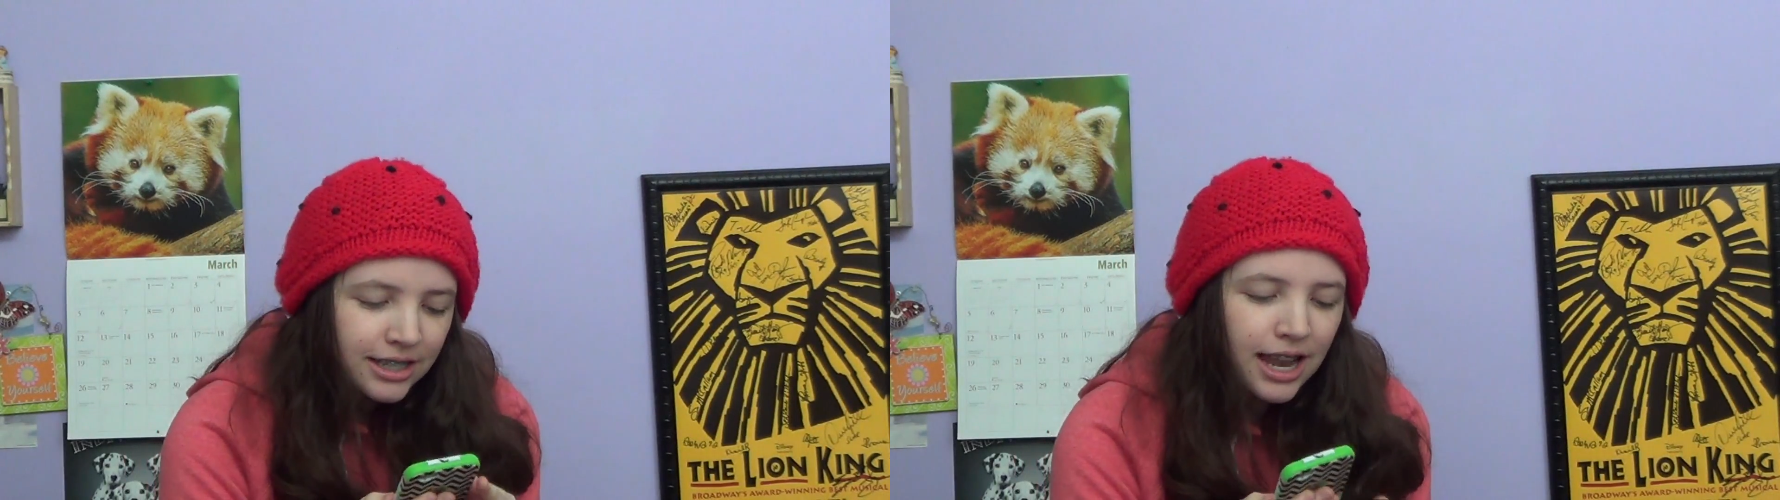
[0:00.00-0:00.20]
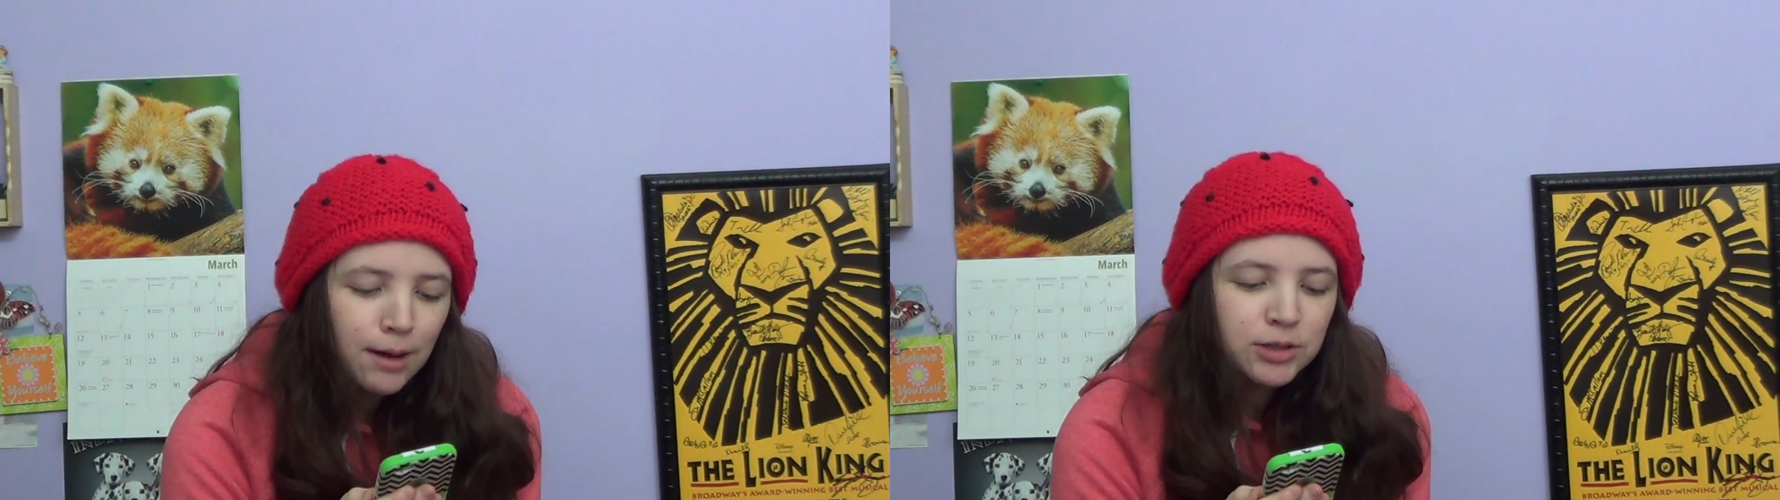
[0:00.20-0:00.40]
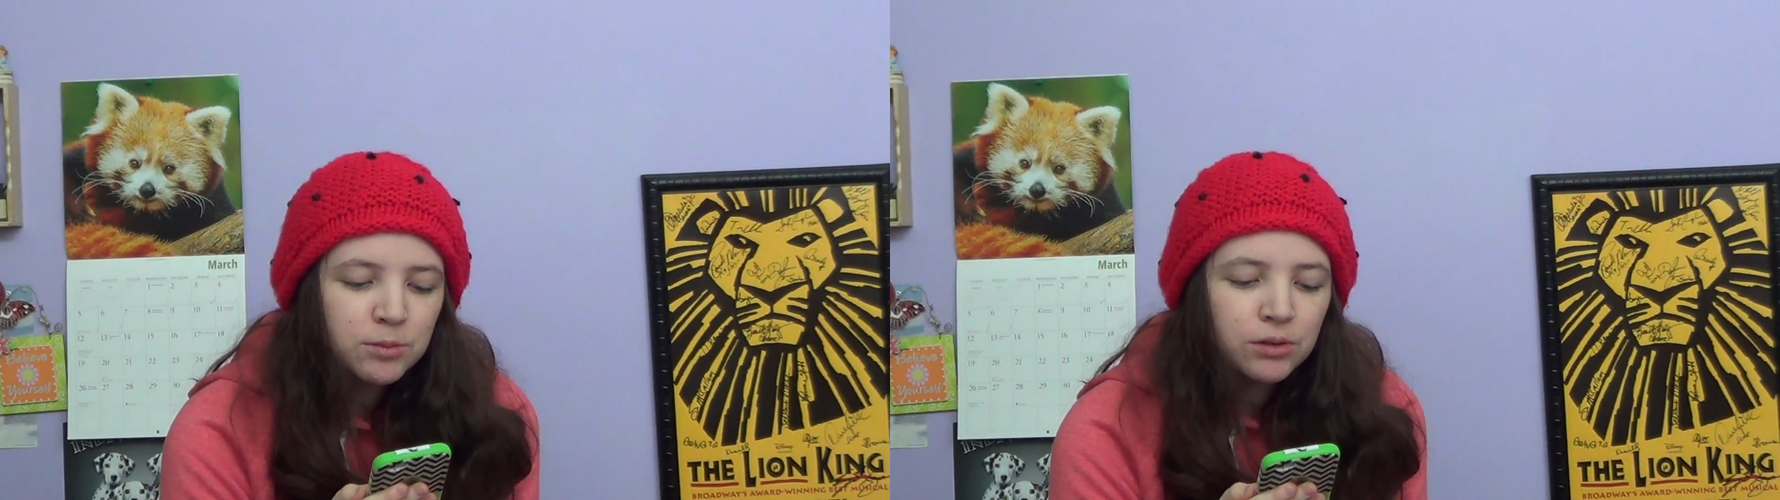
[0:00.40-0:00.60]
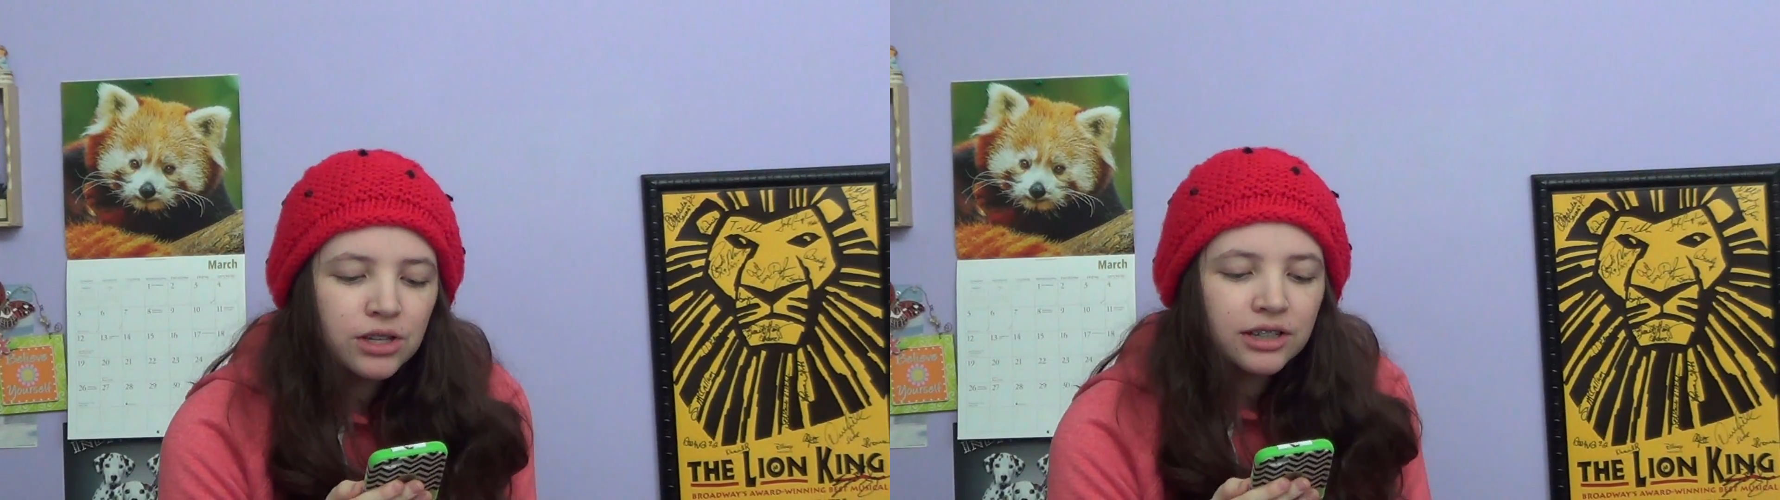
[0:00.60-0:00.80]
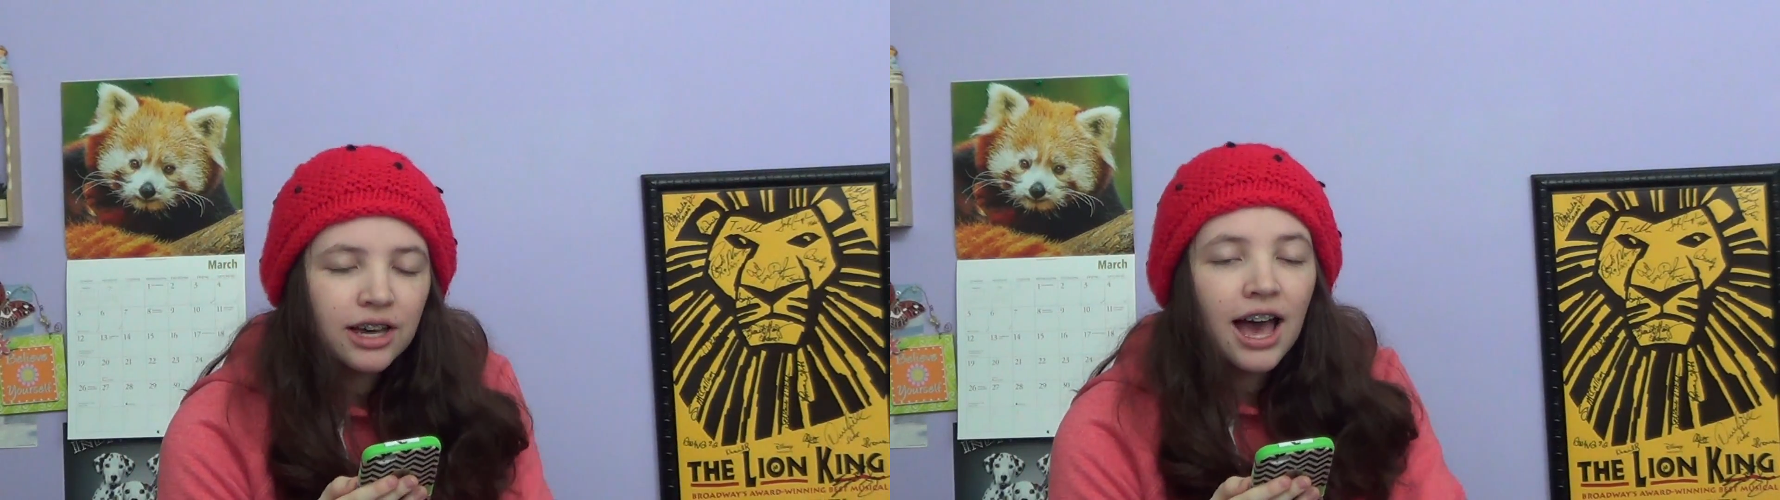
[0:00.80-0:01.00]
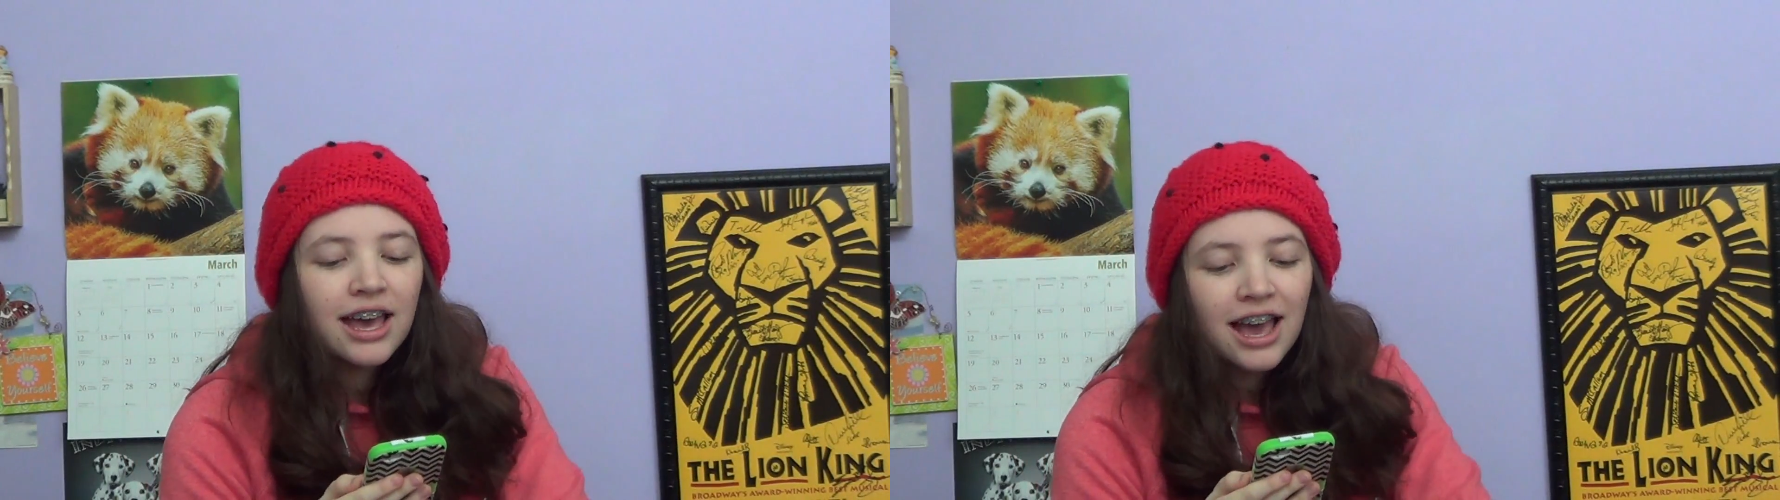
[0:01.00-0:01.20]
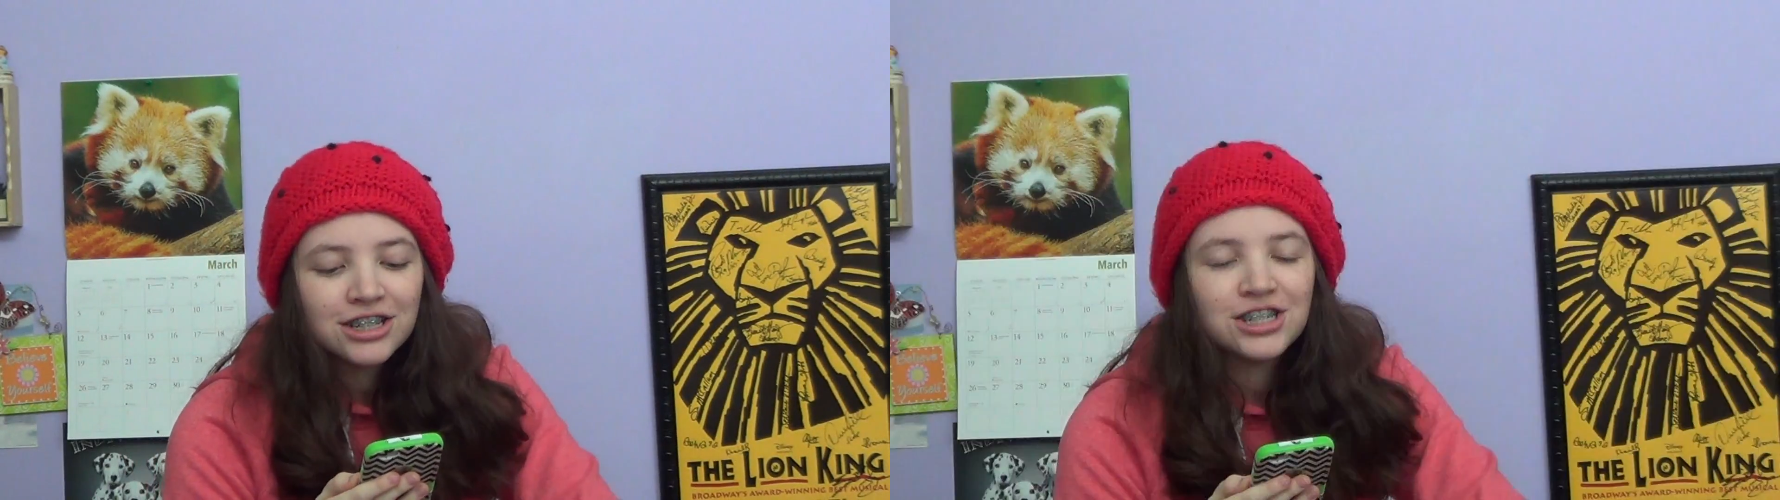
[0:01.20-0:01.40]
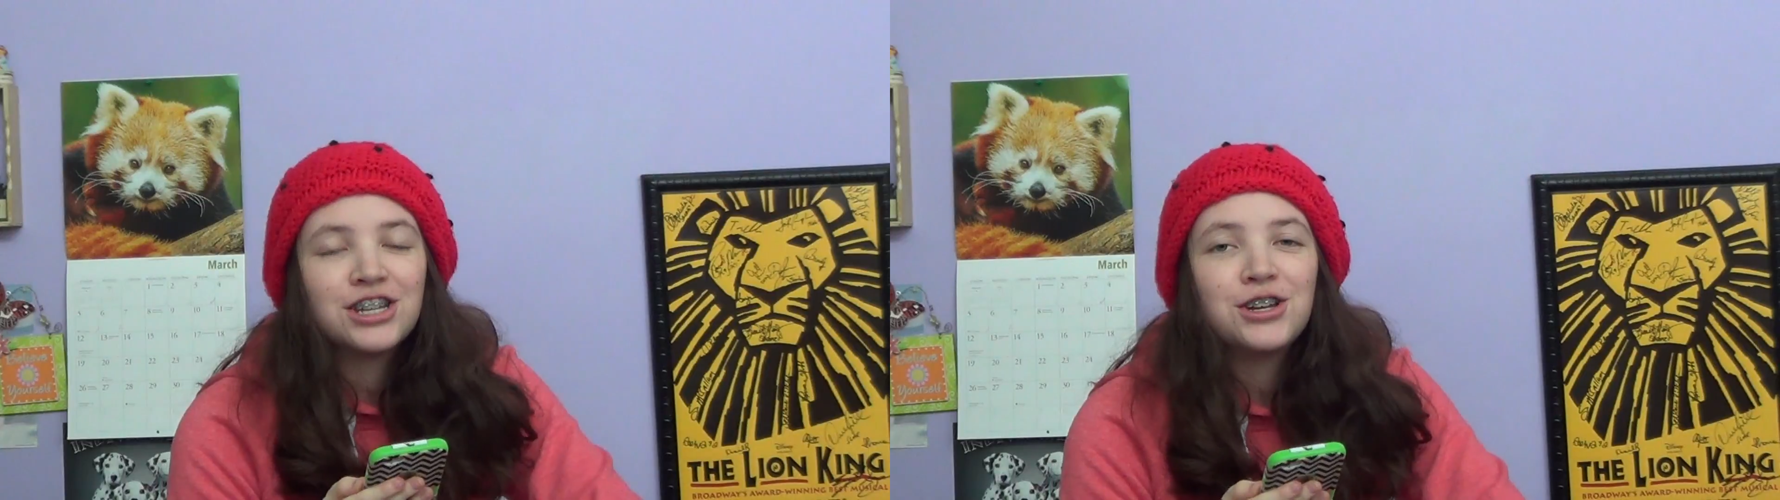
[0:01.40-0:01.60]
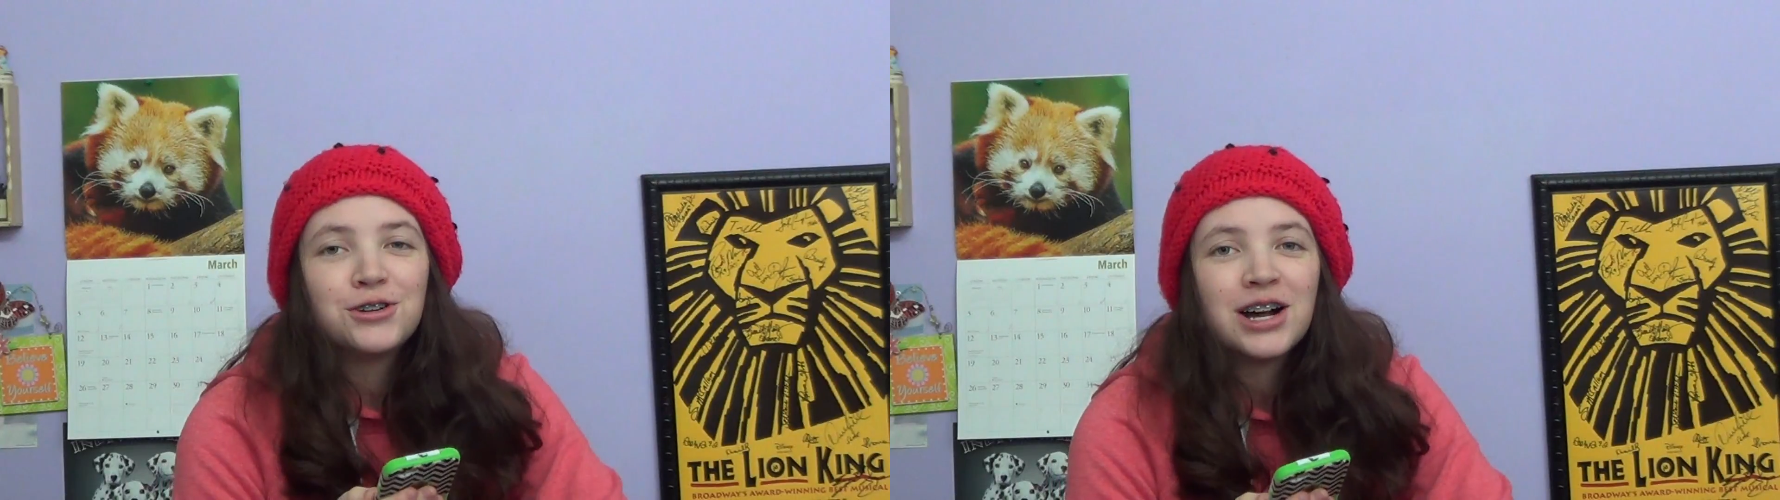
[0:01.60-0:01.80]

Napstablook. I actually do